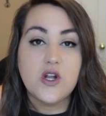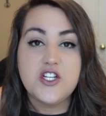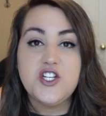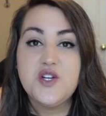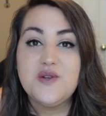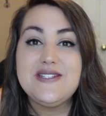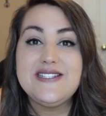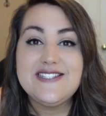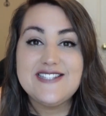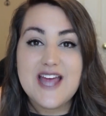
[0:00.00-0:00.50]

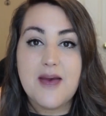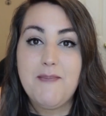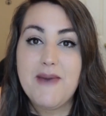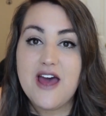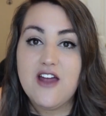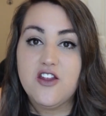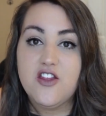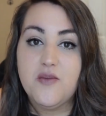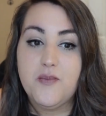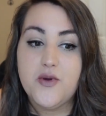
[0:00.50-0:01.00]
once you step
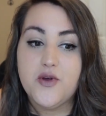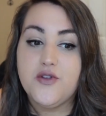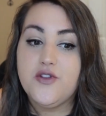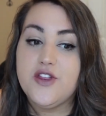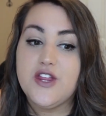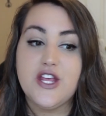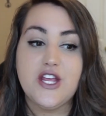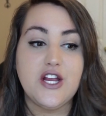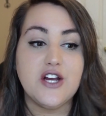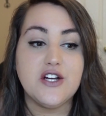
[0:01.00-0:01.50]
out of the
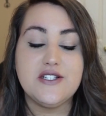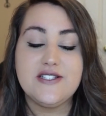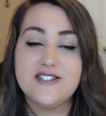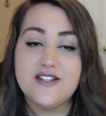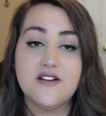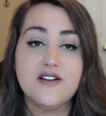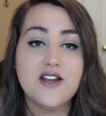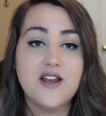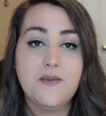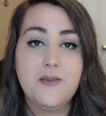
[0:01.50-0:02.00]
booth, you're
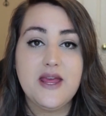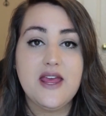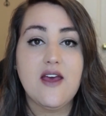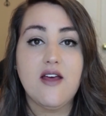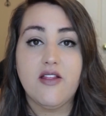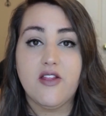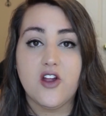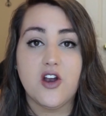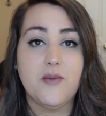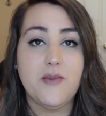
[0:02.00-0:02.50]
still going to be
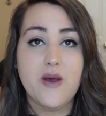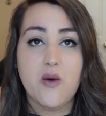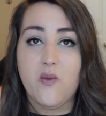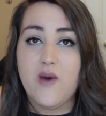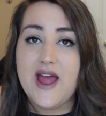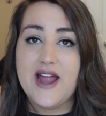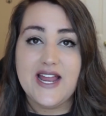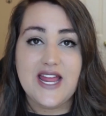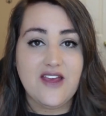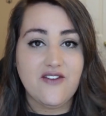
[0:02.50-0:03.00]
a little bit
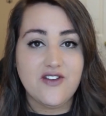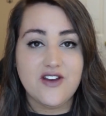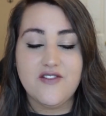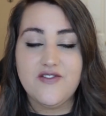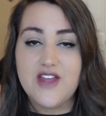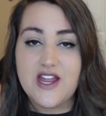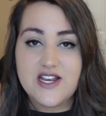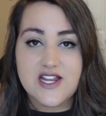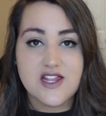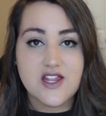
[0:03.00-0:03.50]
wet, even
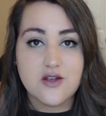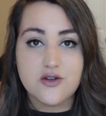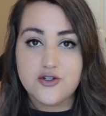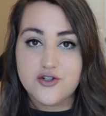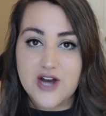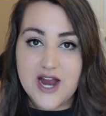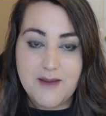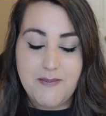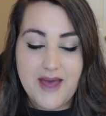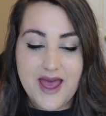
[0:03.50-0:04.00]
if they did those
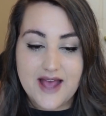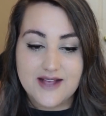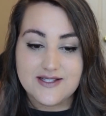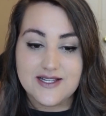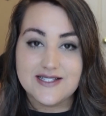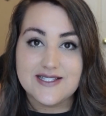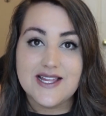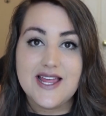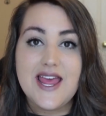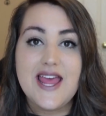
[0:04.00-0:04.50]
dry
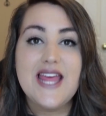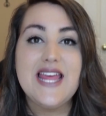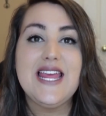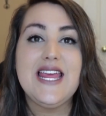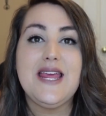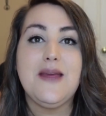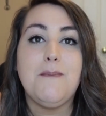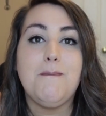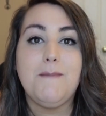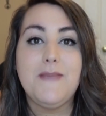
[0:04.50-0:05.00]
passes.
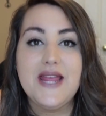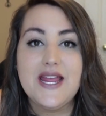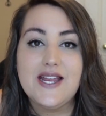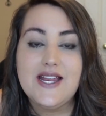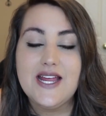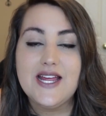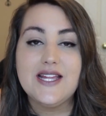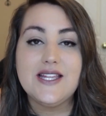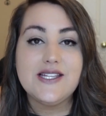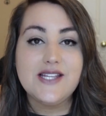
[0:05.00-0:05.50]

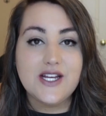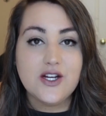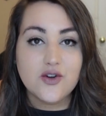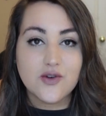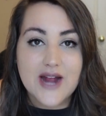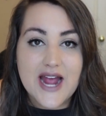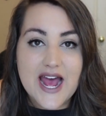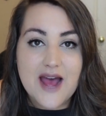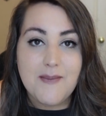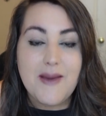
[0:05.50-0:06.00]
Immediately
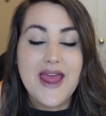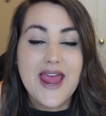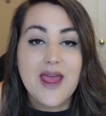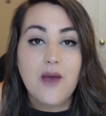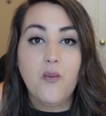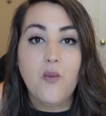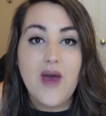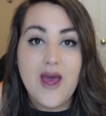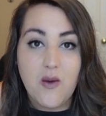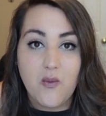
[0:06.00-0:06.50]
grab
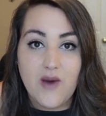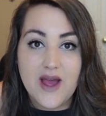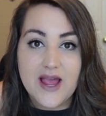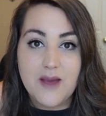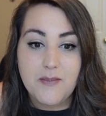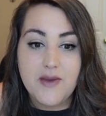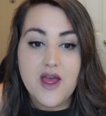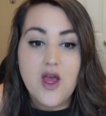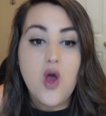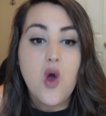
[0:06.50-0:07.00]
a wet
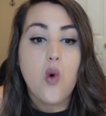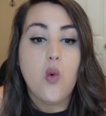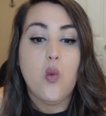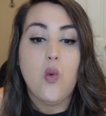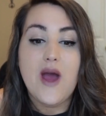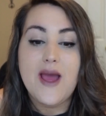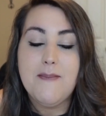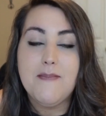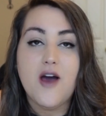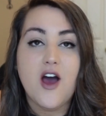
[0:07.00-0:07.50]
wipe.
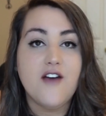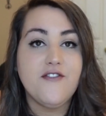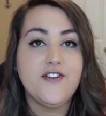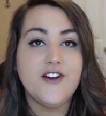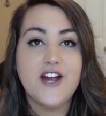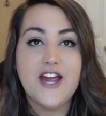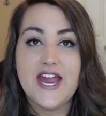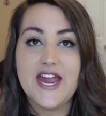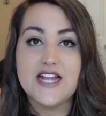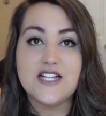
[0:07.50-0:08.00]
Wipe off
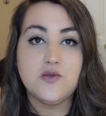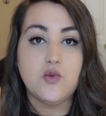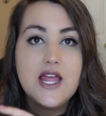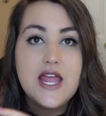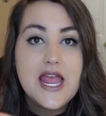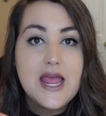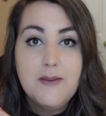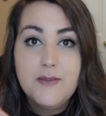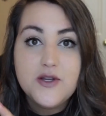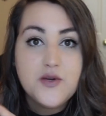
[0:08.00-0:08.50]
your hands,
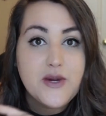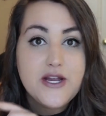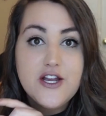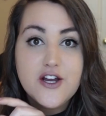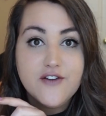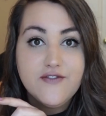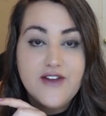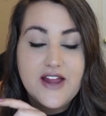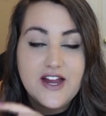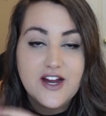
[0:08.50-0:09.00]
in between
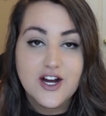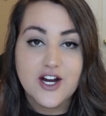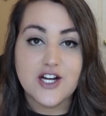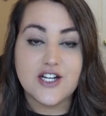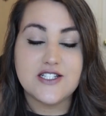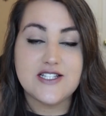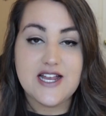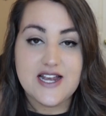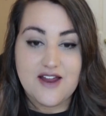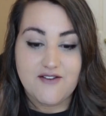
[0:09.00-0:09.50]
your
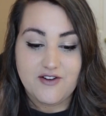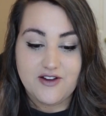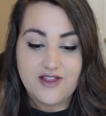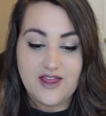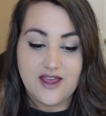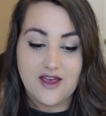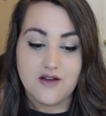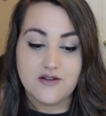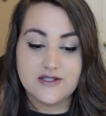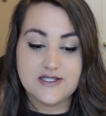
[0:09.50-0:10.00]
fingers and
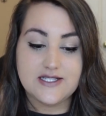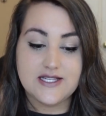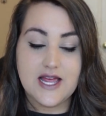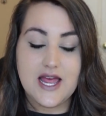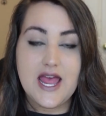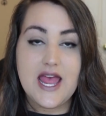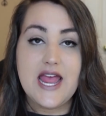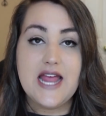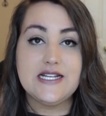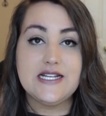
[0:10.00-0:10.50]
everything else.
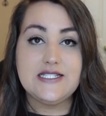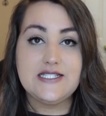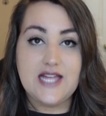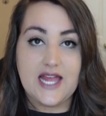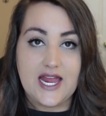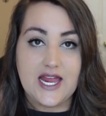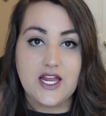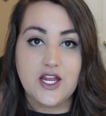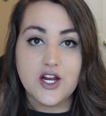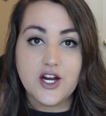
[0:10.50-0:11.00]

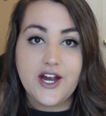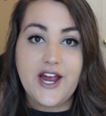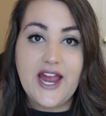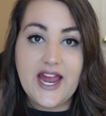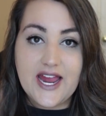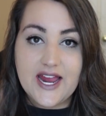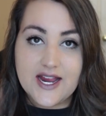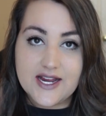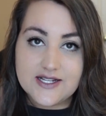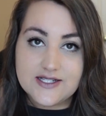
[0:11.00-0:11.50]
Take your
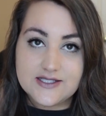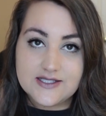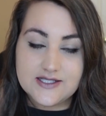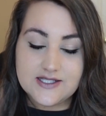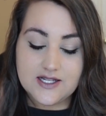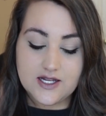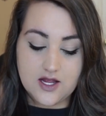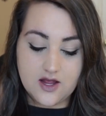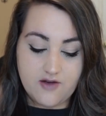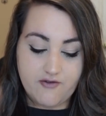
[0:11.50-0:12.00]

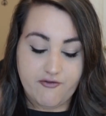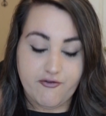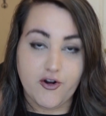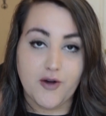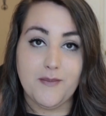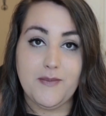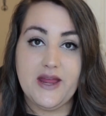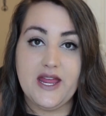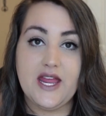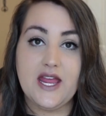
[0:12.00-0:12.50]
hands.
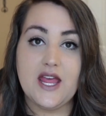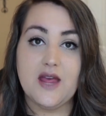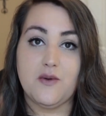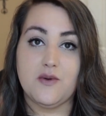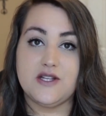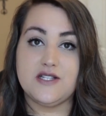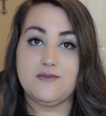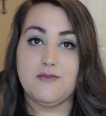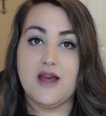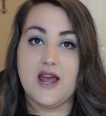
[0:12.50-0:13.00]
For me, it
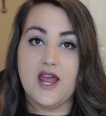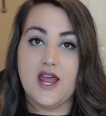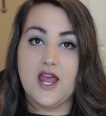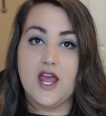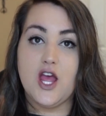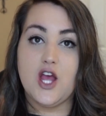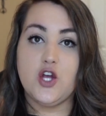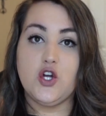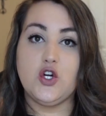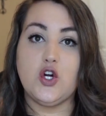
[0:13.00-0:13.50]
was
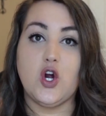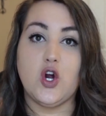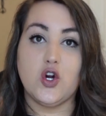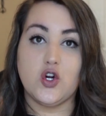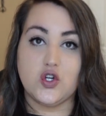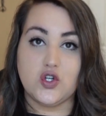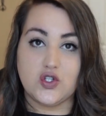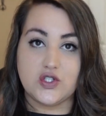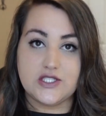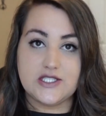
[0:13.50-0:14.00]
my
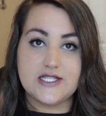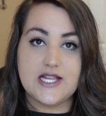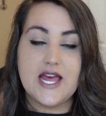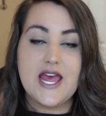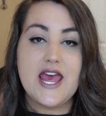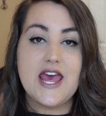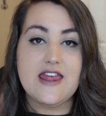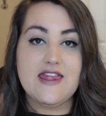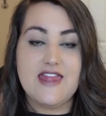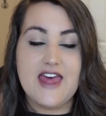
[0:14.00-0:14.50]
girls
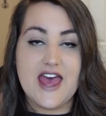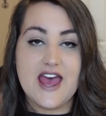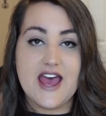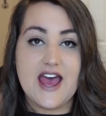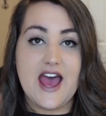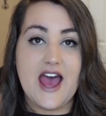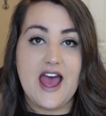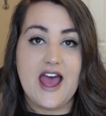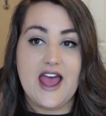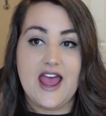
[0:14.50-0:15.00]

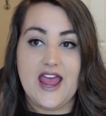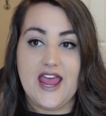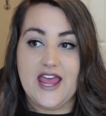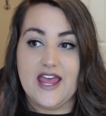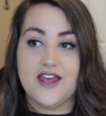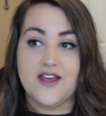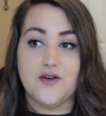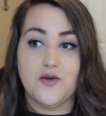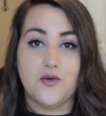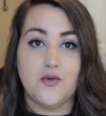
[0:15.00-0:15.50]
that
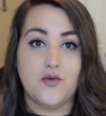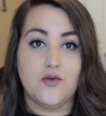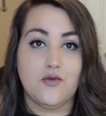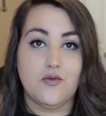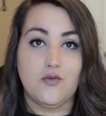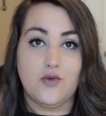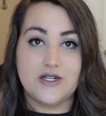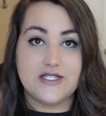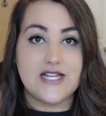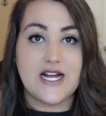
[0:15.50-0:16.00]
I
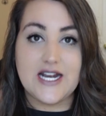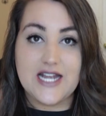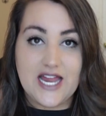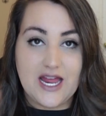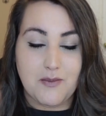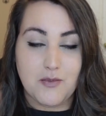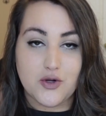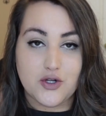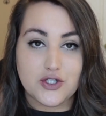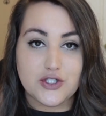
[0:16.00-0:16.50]
was
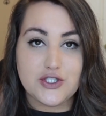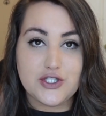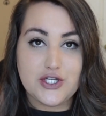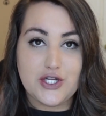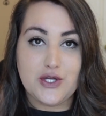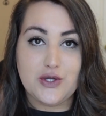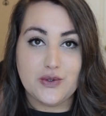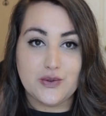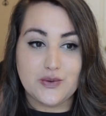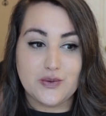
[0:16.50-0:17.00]
unable
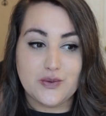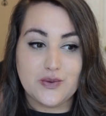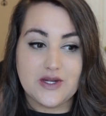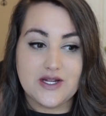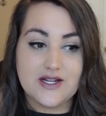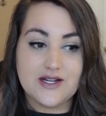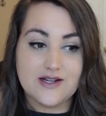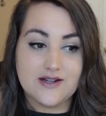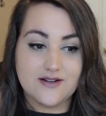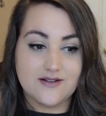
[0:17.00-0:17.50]

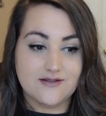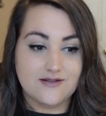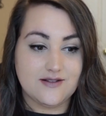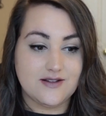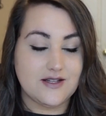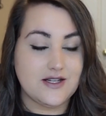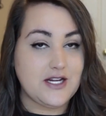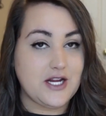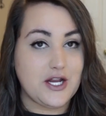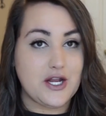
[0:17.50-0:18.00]
to,
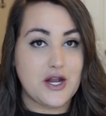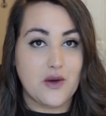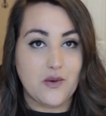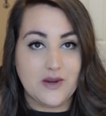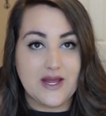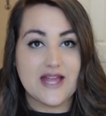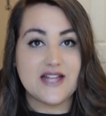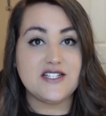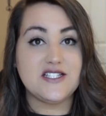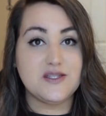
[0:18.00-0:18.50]

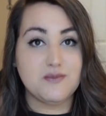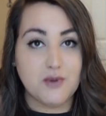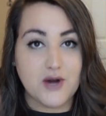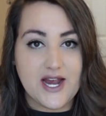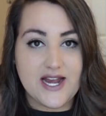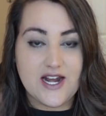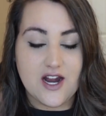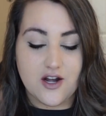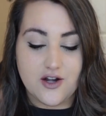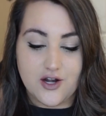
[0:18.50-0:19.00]
get
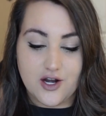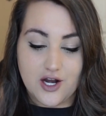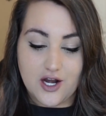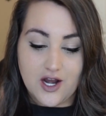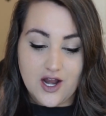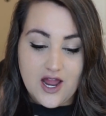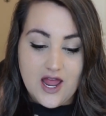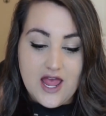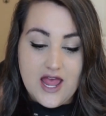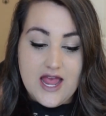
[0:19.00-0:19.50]
sprayed
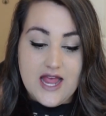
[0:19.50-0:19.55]
under.